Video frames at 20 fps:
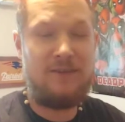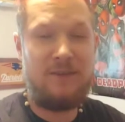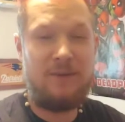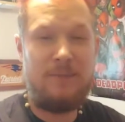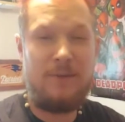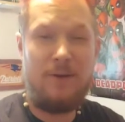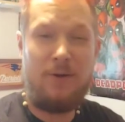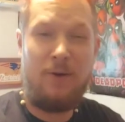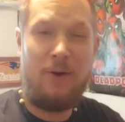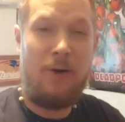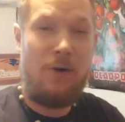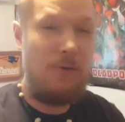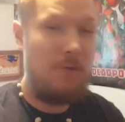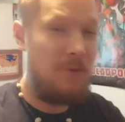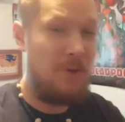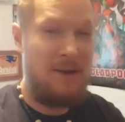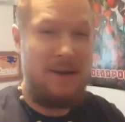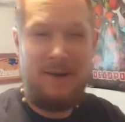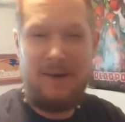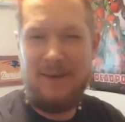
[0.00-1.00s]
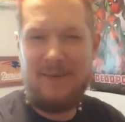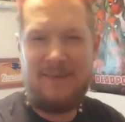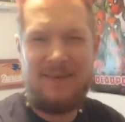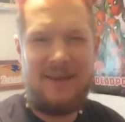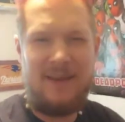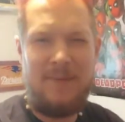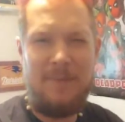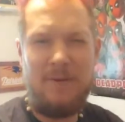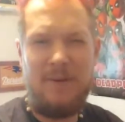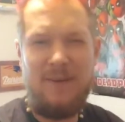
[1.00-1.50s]
summer, oh,
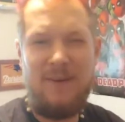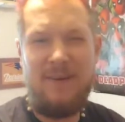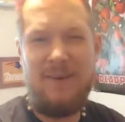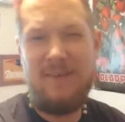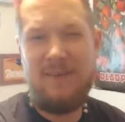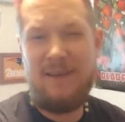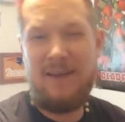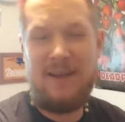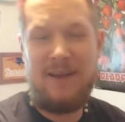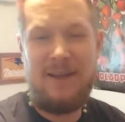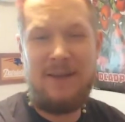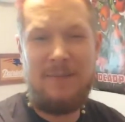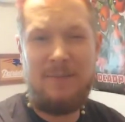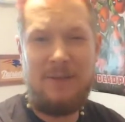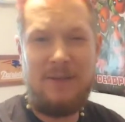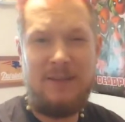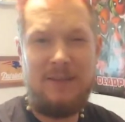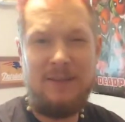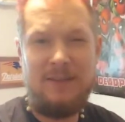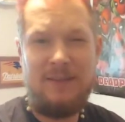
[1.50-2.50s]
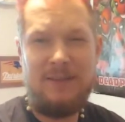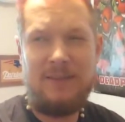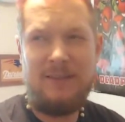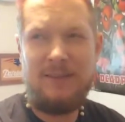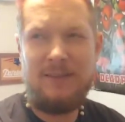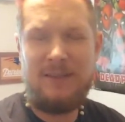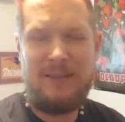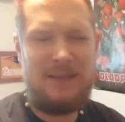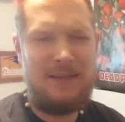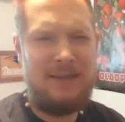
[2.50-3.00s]
anytime and anytime,
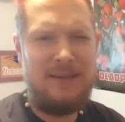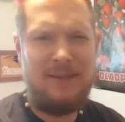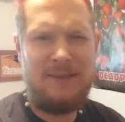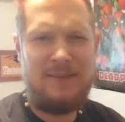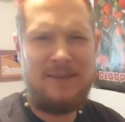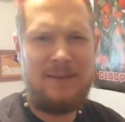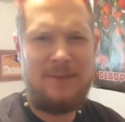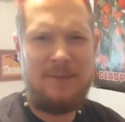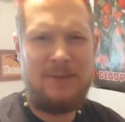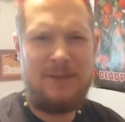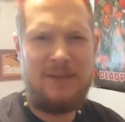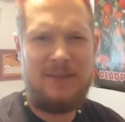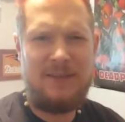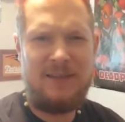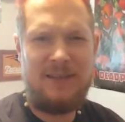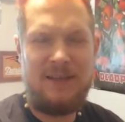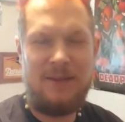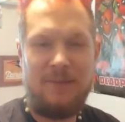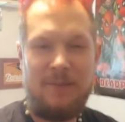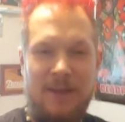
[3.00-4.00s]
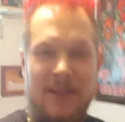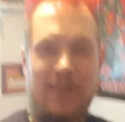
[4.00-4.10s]
anytime, anytime.